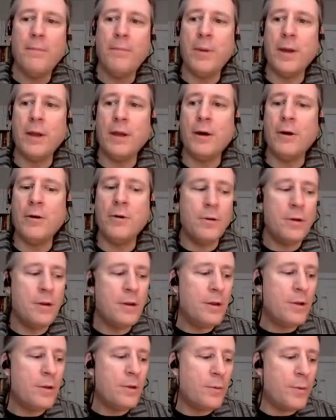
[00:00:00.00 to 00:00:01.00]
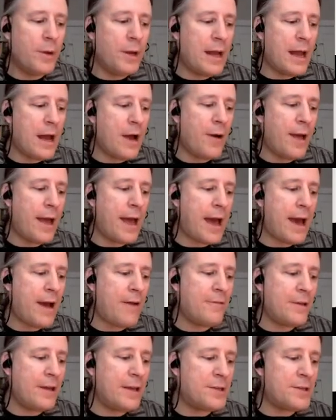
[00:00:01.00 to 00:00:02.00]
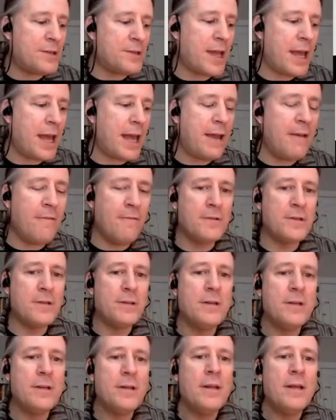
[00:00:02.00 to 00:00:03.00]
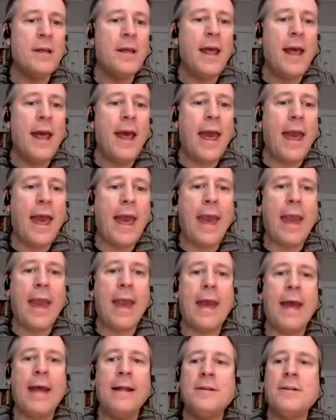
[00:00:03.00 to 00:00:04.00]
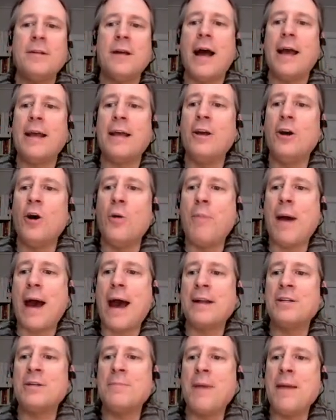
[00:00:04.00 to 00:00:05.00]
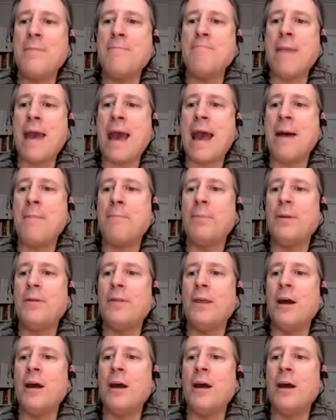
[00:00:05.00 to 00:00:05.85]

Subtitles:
Bingo. We now have it saved. And I can go back to my map in